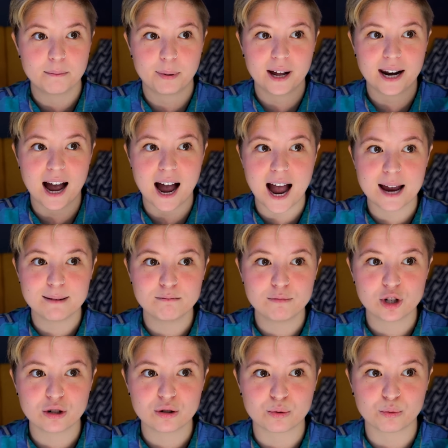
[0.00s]
but I'm
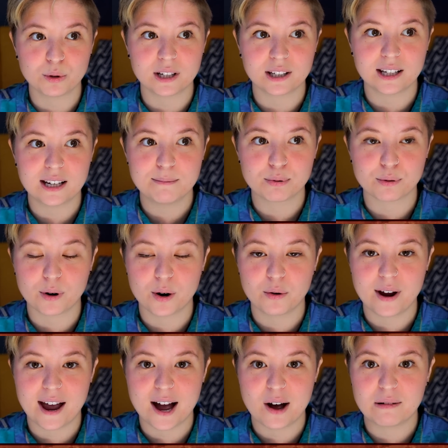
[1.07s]
just really
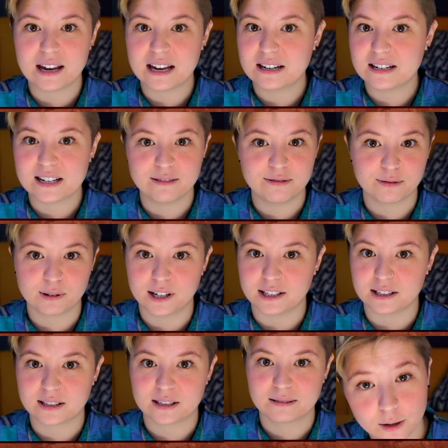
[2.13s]
pronoun
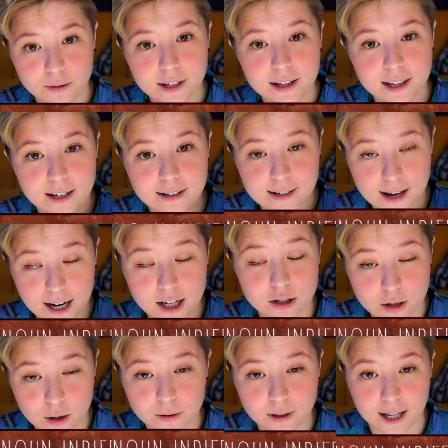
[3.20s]
indifferent. The only things I
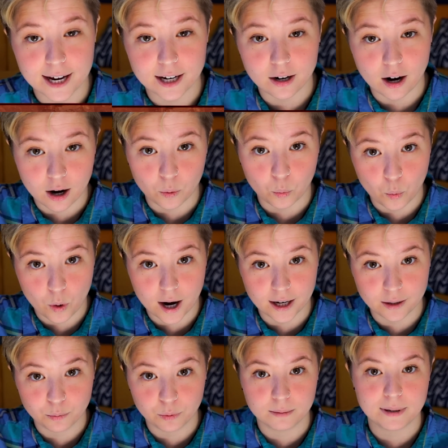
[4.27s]
don't like are,
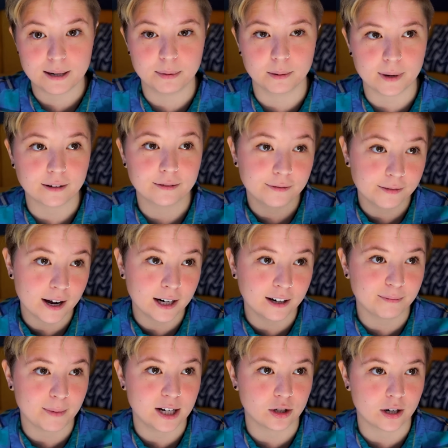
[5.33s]
one, when people make fun
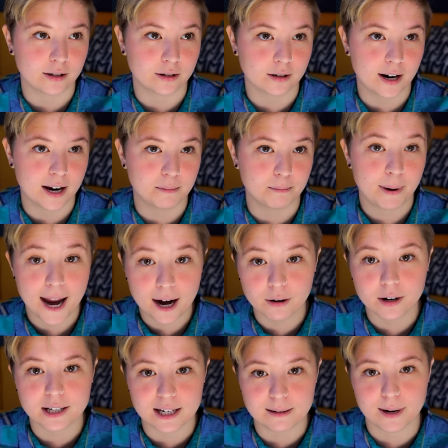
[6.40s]
of my gender and
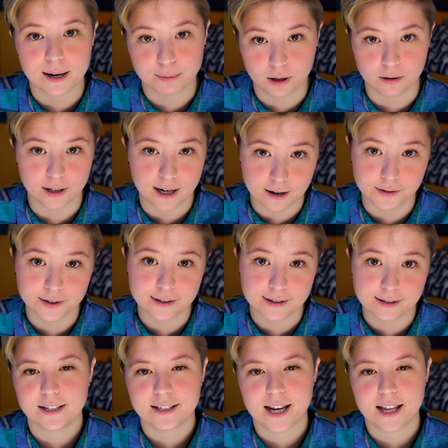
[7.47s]
parody my pronouns.
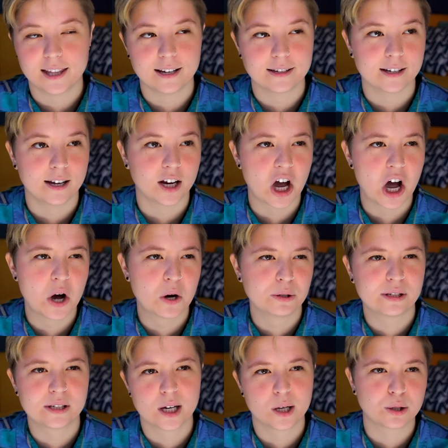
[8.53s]
They say things like, oh,
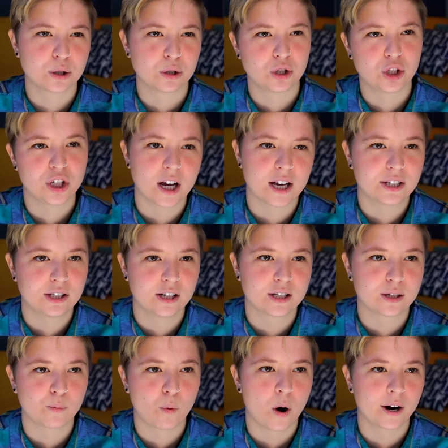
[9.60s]
social
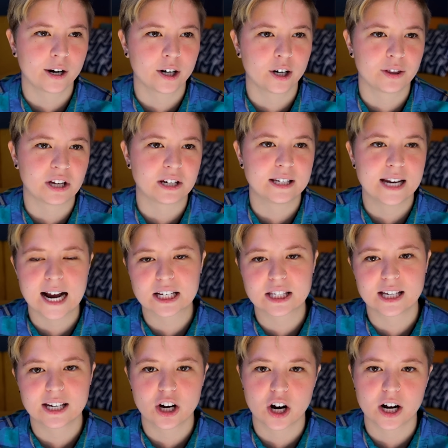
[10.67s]
justice warrior, the next
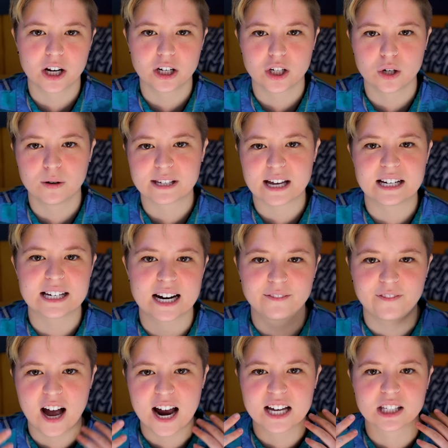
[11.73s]
thing you're gonna do is
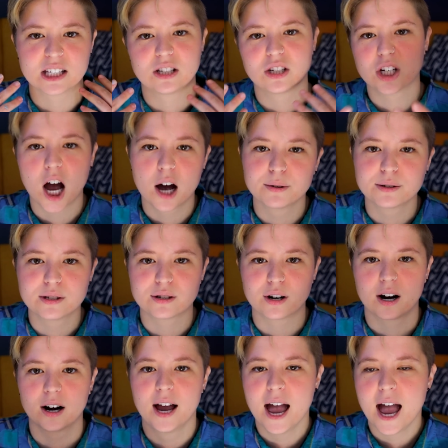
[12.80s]
identify as a
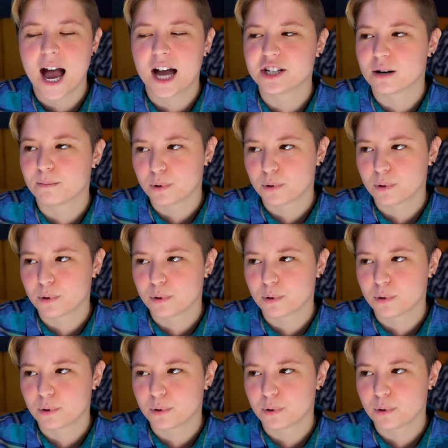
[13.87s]
toaster, and your